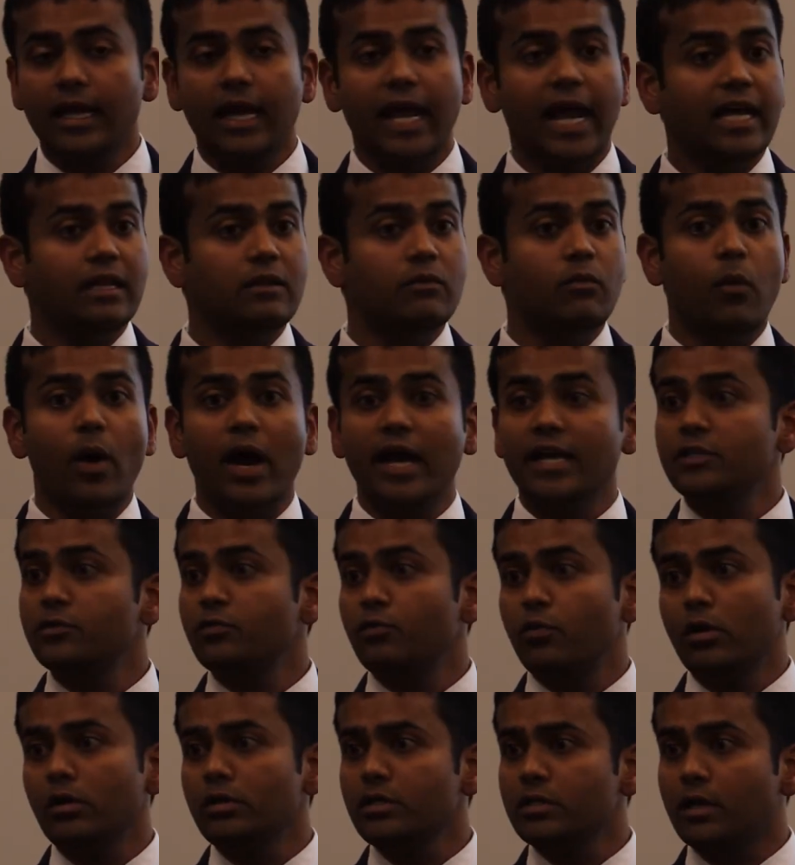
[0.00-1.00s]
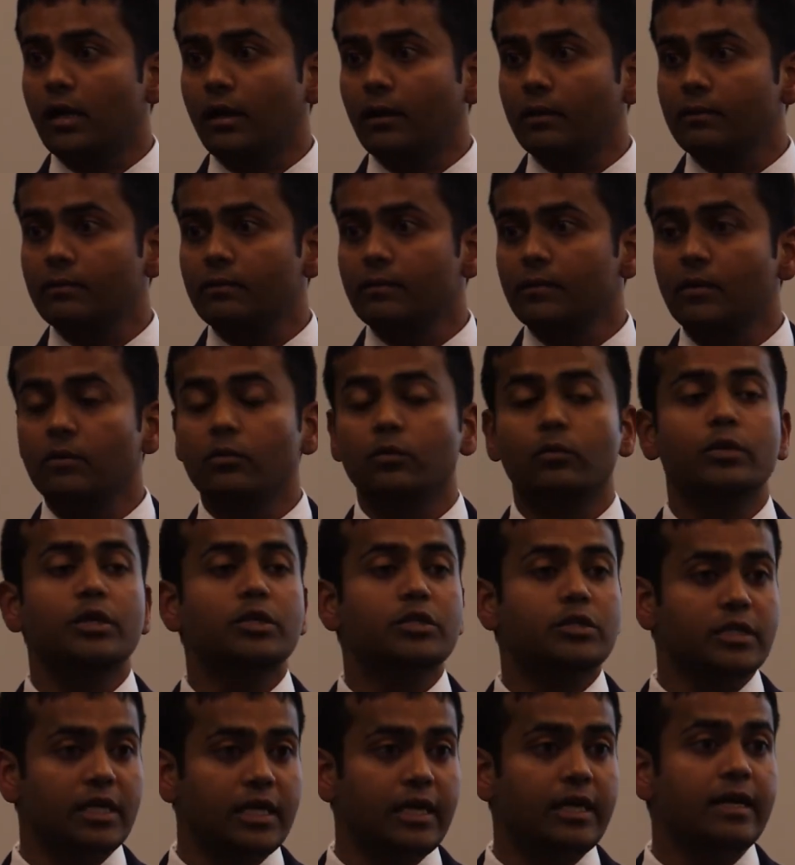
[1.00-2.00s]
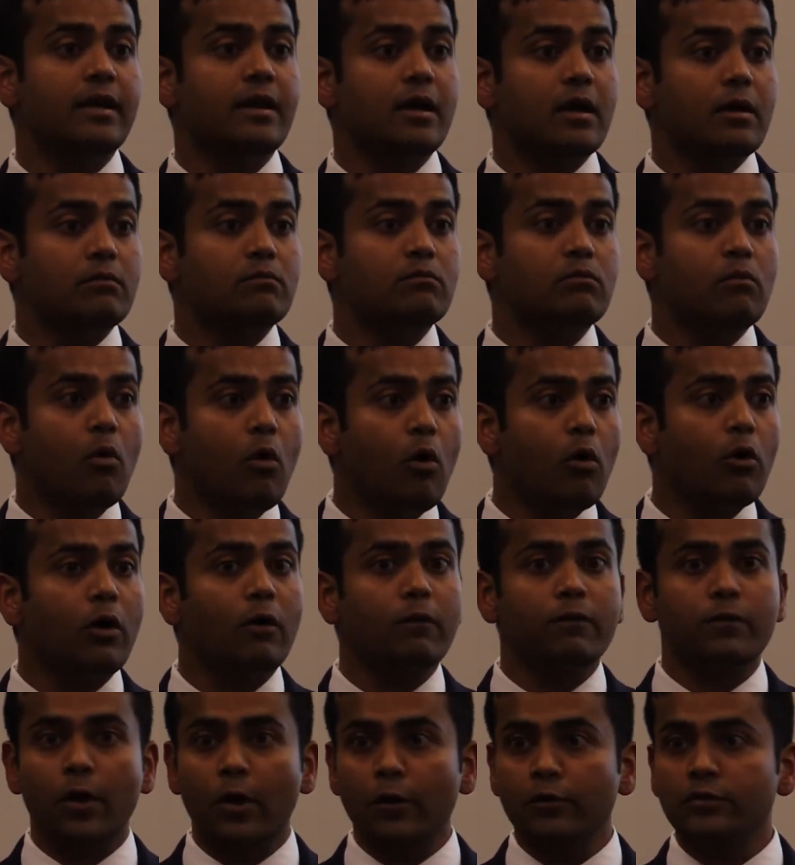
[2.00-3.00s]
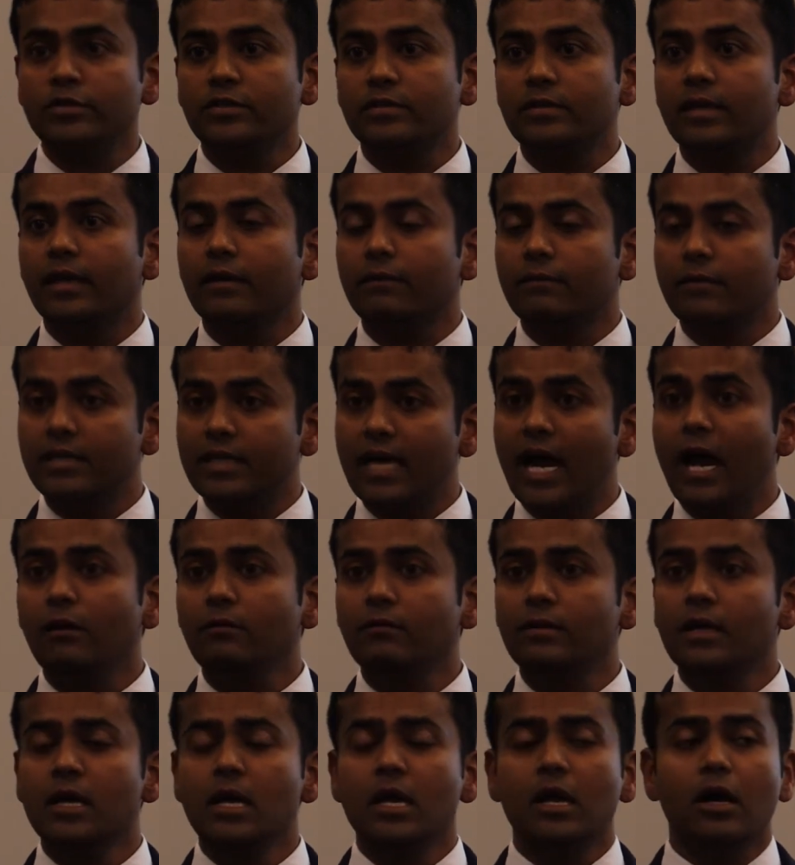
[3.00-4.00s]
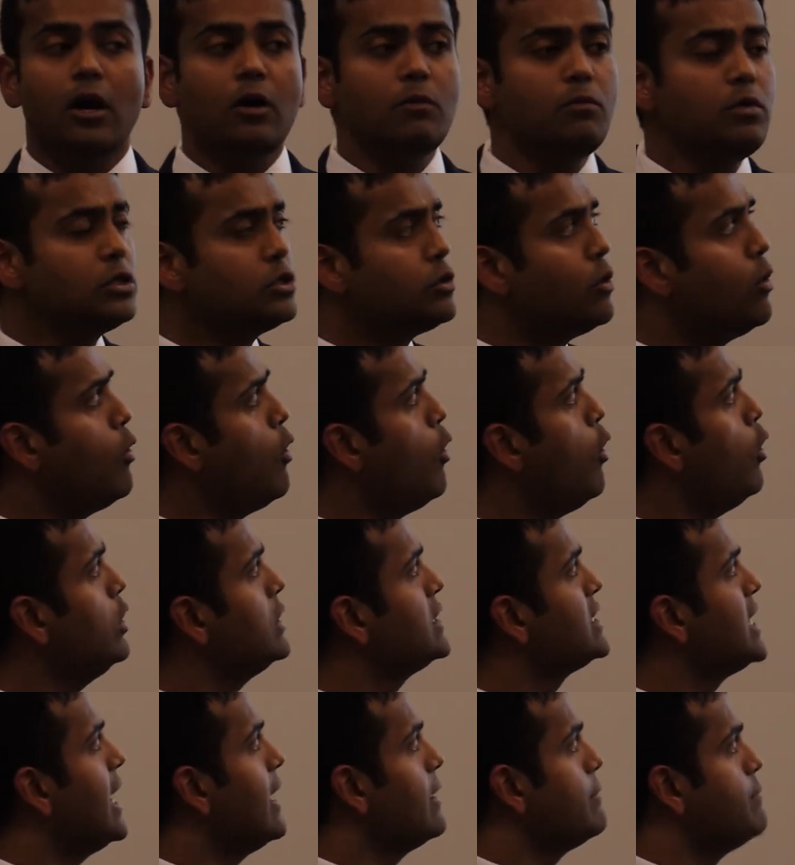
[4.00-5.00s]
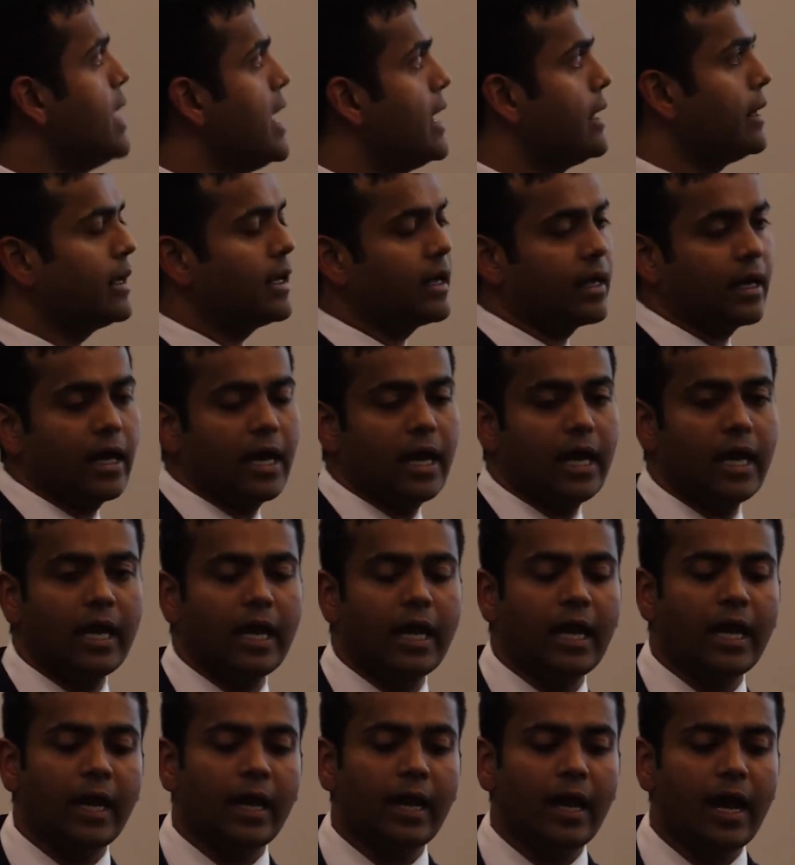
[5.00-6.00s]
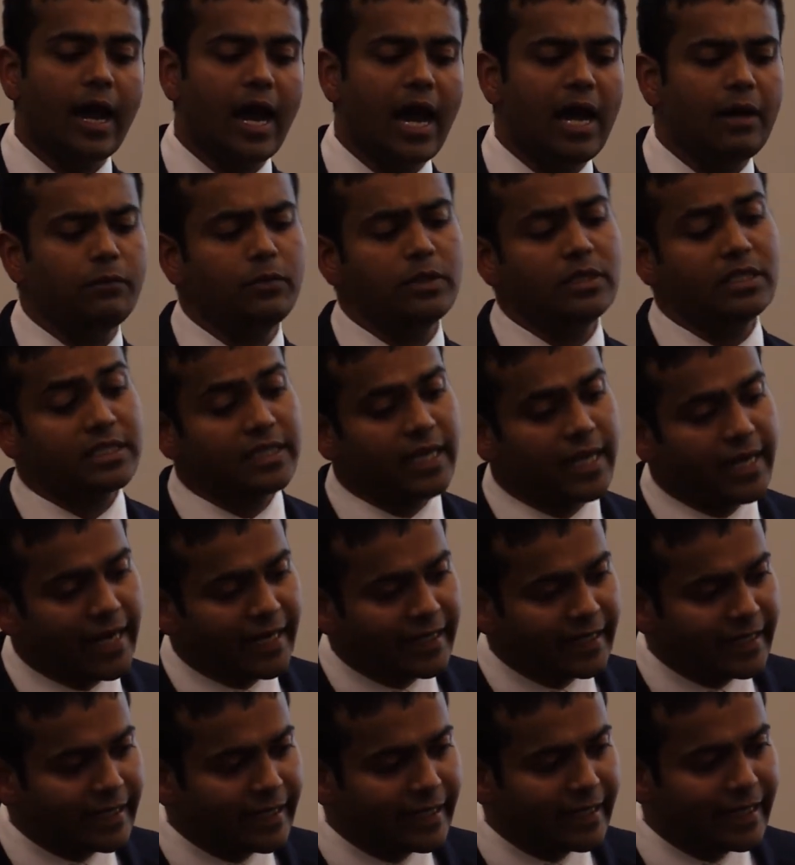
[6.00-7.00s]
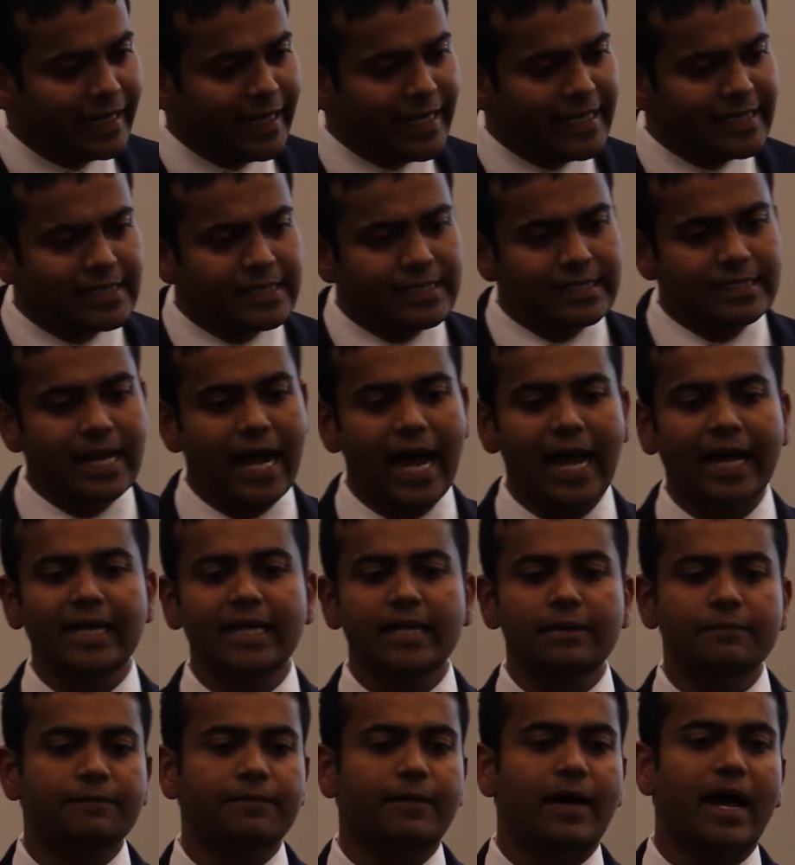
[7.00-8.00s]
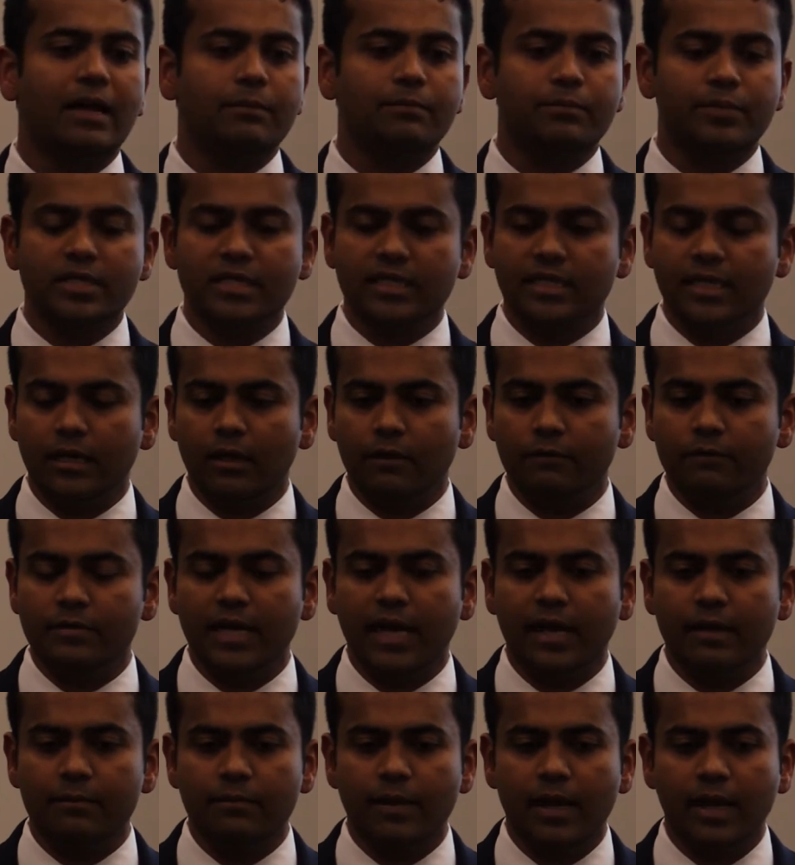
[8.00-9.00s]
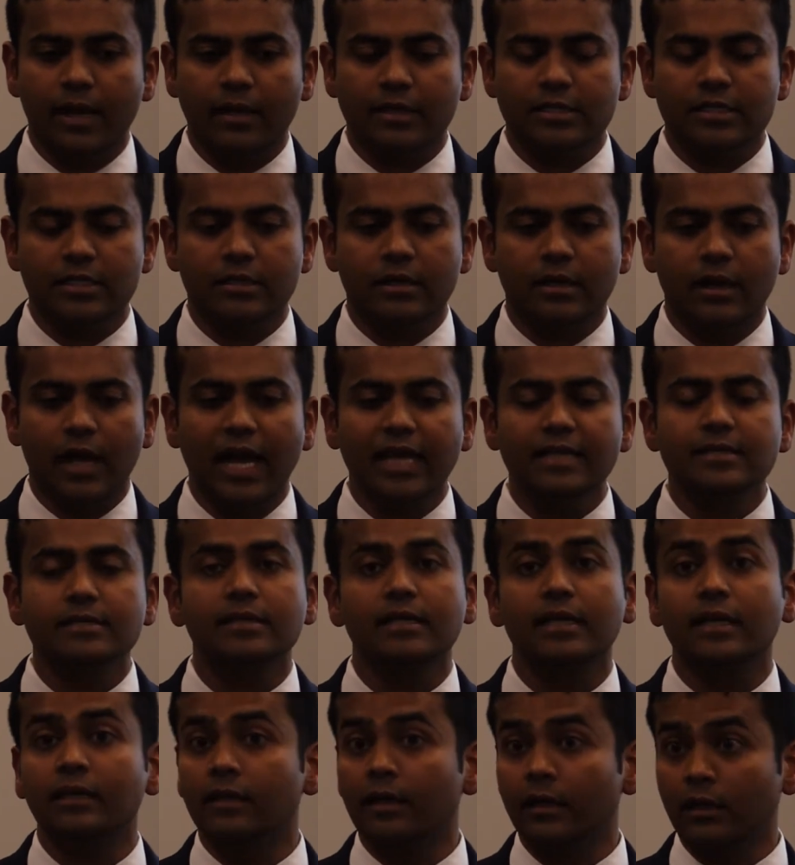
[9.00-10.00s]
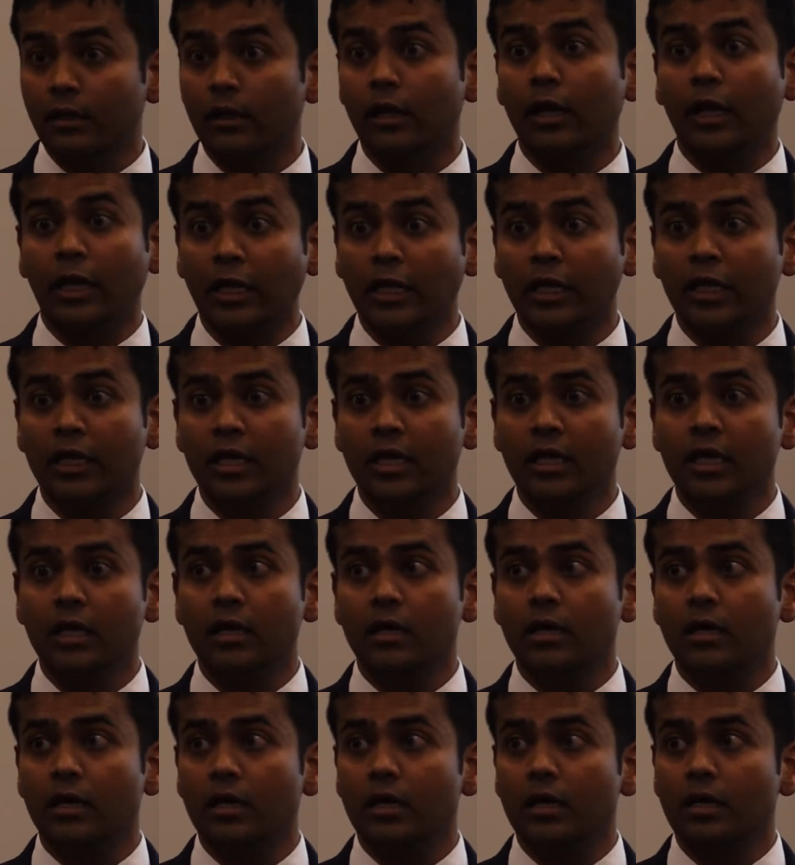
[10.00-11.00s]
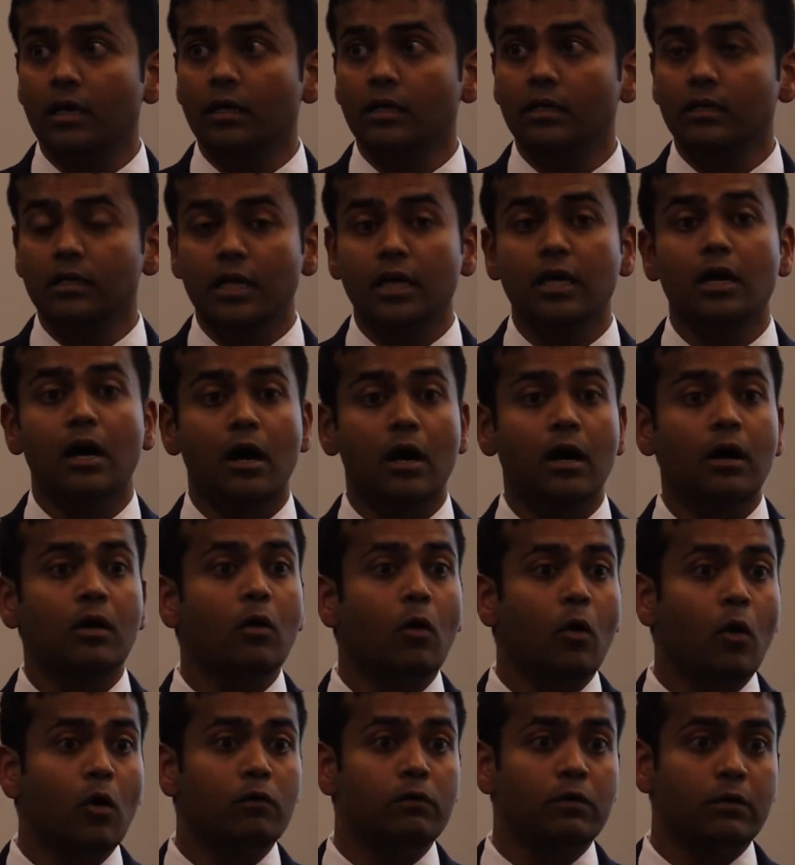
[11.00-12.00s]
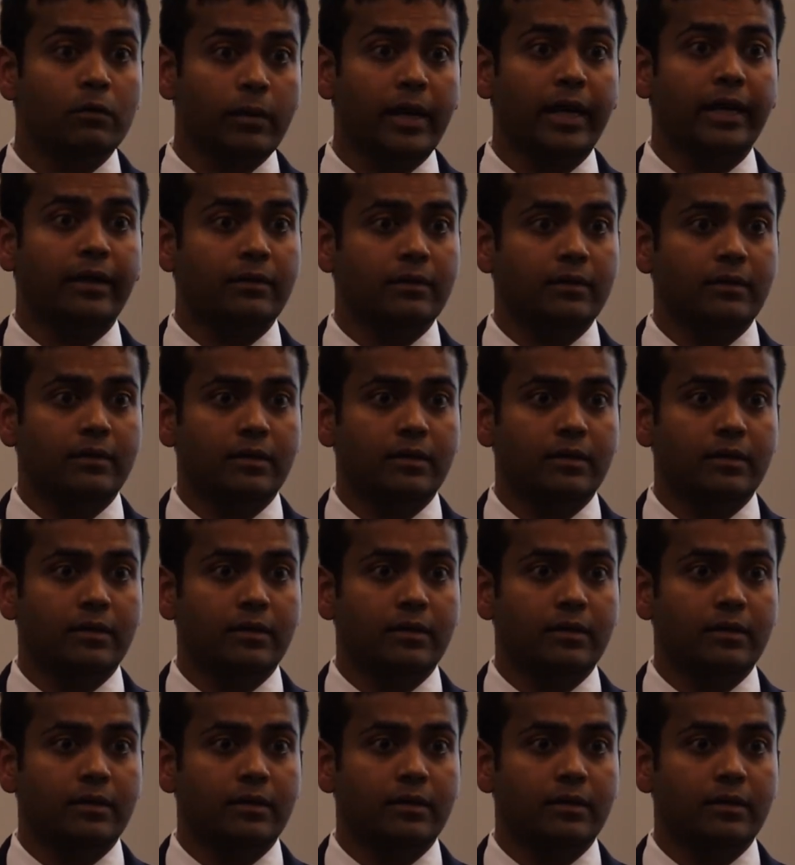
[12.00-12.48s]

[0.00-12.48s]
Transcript: And vice versa. We see more of those without almost all diabetic. I would say at least 95% of diabetics that I see in the clinic, they are overweight.